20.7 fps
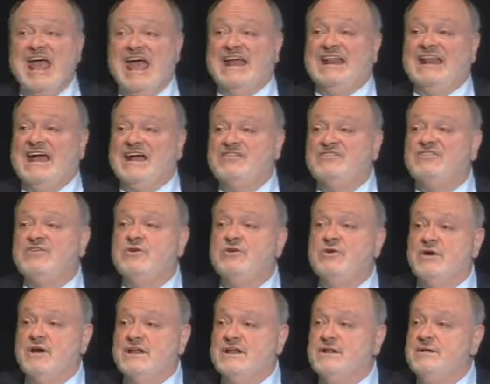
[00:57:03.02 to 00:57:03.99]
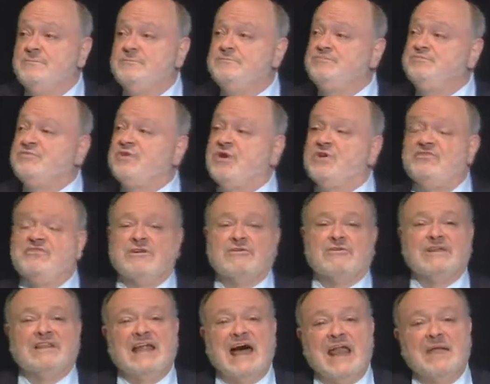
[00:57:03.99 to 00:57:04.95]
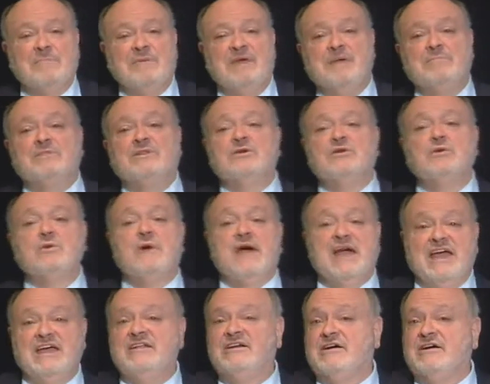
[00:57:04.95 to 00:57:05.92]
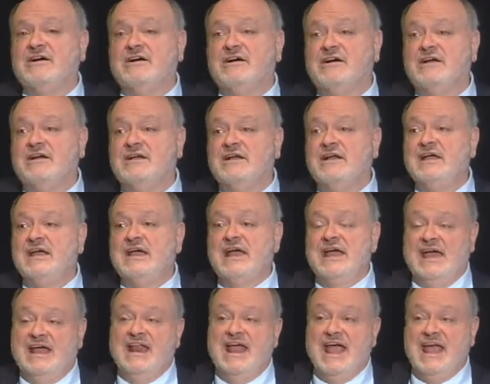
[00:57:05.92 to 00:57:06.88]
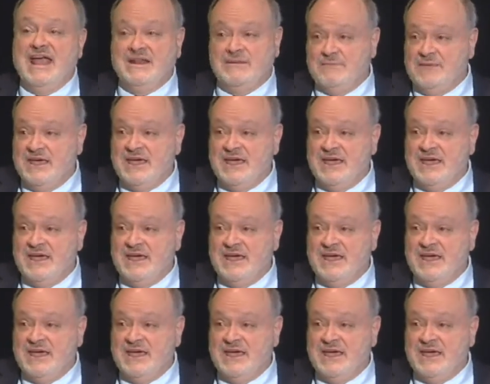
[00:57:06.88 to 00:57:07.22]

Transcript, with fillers: And that's good because there are a lot of people who hate her and hate